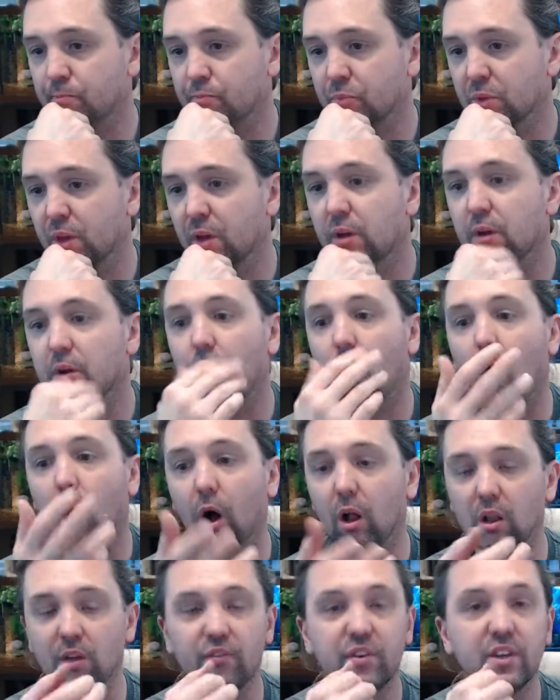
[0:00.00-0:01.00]
All of it
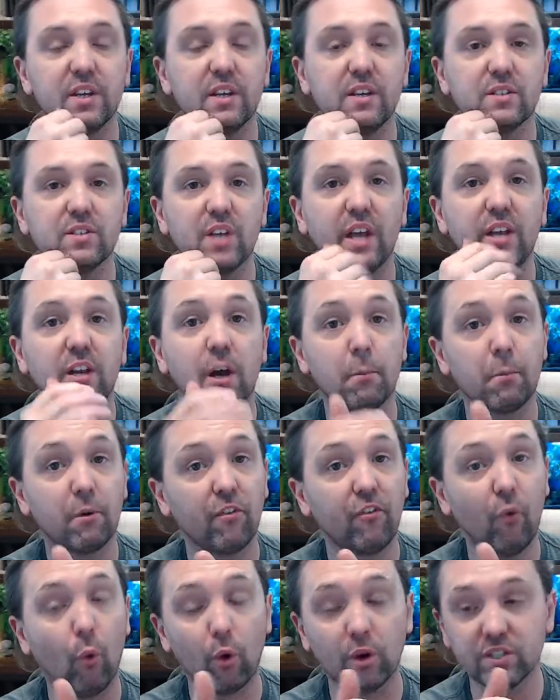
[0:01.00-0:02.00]
is a number four
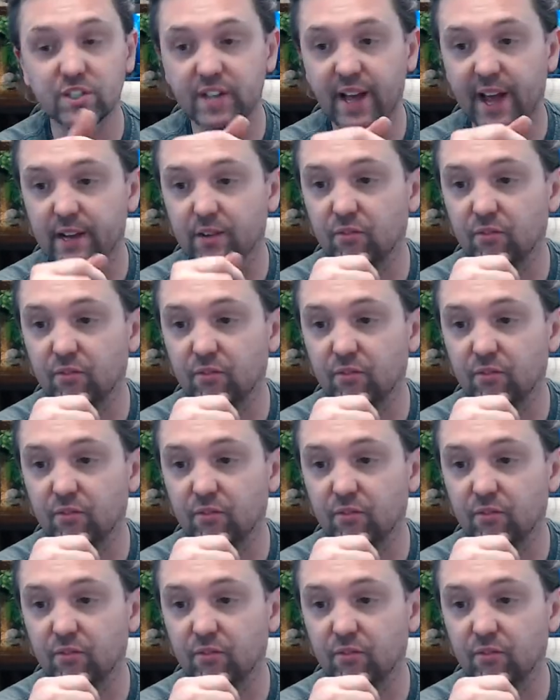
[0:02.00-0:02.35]
satin finish,